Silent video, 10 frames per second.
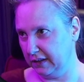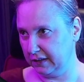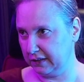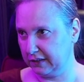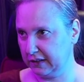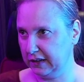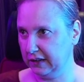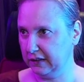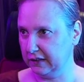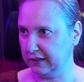
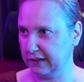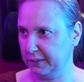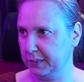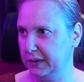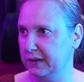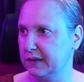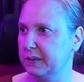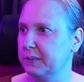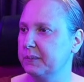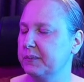Skill assessment.
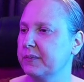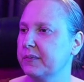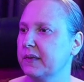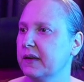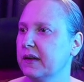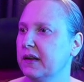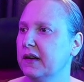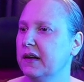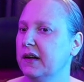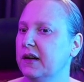
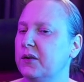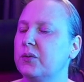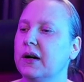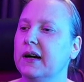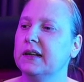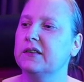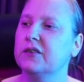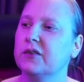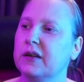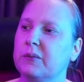Right,
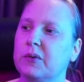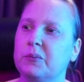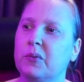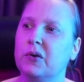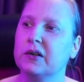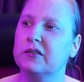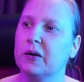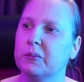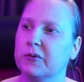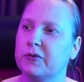so there were more
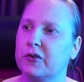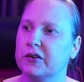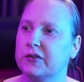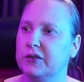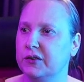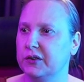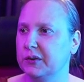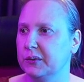examples for us to do.